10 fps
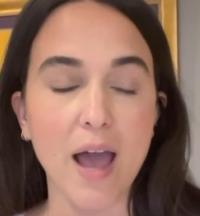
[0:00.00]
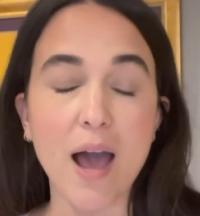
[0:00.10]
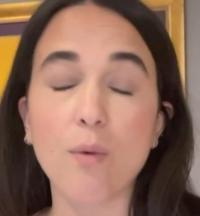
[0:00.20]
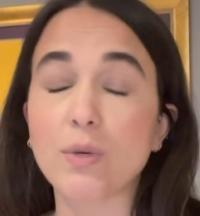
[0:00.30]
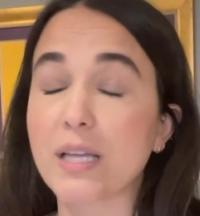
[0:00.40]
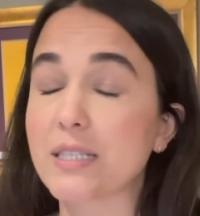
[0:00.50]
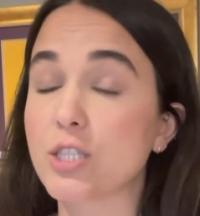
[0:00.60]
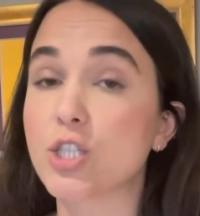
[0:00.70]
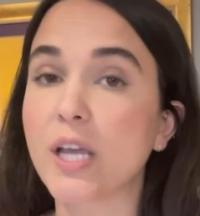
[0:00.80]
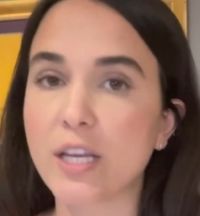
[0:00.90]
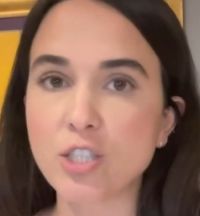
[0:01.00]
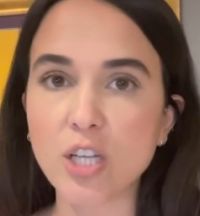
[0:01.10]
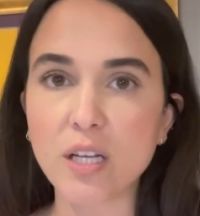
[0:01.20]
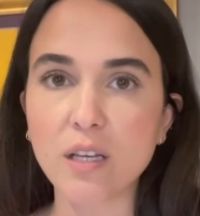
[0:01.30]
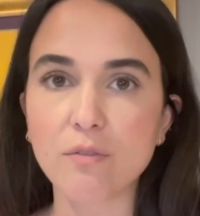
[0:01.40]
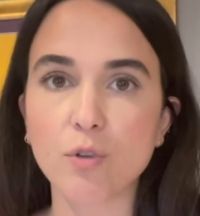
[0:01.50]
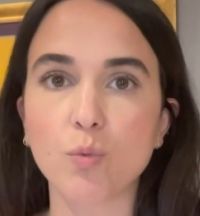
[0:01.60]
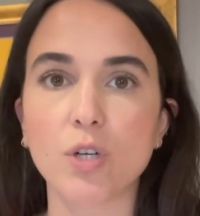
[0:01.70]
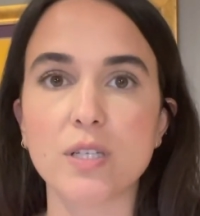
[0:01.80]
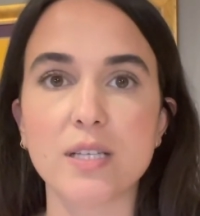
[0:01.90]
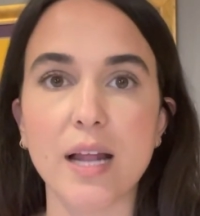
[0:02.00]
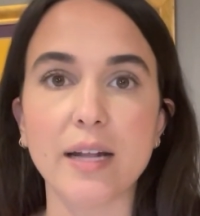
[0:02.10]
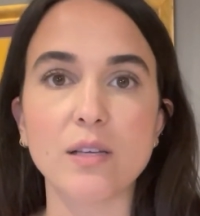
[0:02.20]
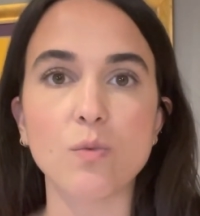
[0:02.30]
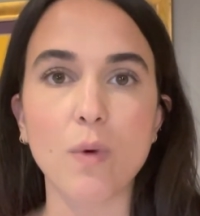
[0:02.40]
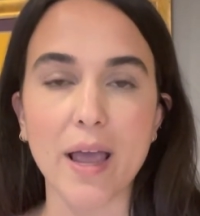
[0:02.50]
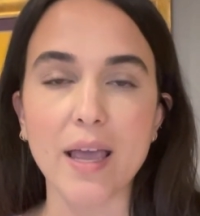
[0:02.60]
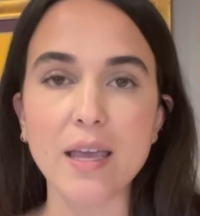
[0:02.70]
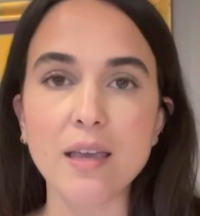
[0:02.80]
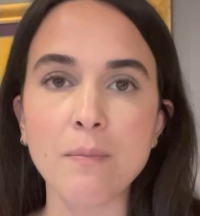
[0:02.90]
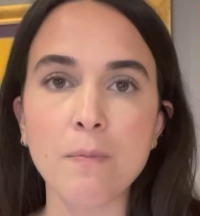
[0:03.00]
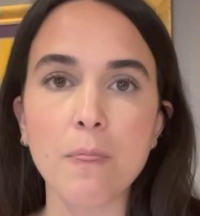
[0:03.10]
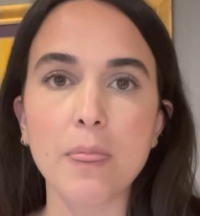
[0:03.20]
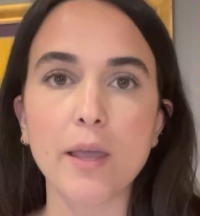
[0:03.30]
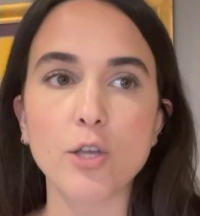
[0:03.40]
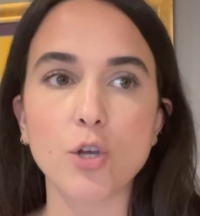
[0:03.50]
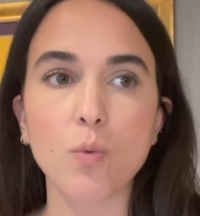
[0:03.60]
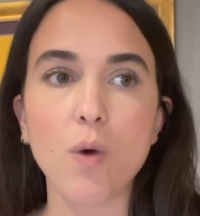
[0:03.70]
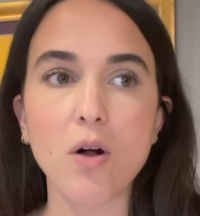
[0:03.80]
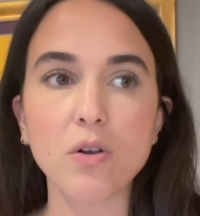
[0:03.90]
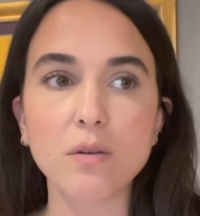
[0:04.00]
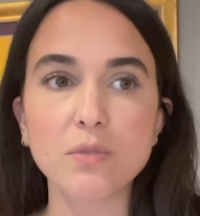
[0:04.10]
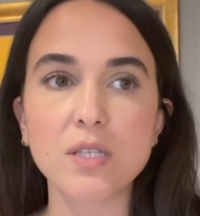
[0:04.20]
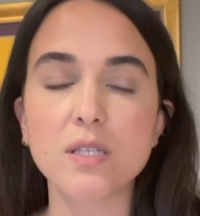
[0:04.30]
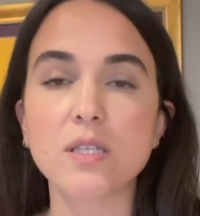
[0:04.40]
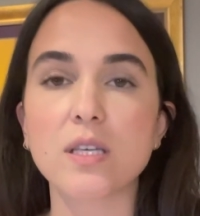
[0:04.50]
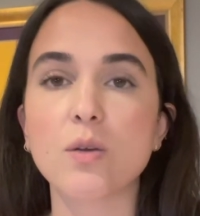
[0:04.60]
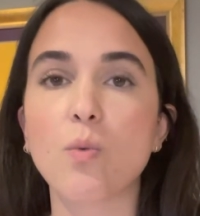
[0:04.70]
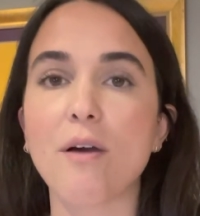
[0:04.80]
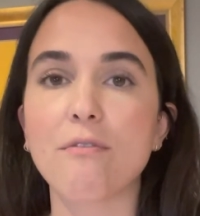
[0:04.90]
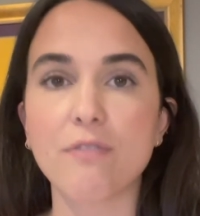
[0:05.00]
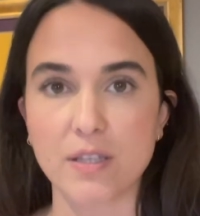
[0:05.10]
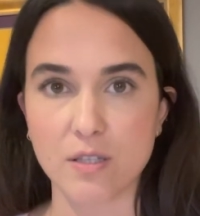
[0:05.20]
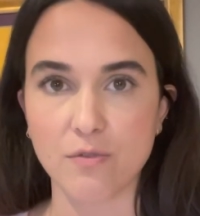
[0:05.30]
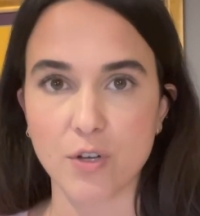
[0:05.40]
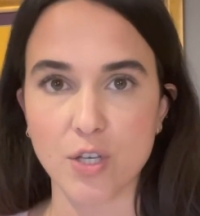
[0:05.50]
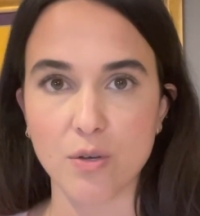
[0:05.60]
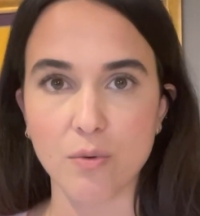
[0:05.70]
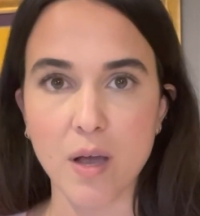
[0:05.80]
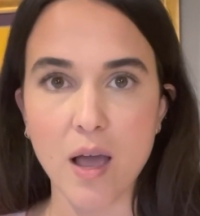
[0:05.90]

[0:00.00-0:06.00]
would like to change any of the words in any way, you're welcome to see what fits for you.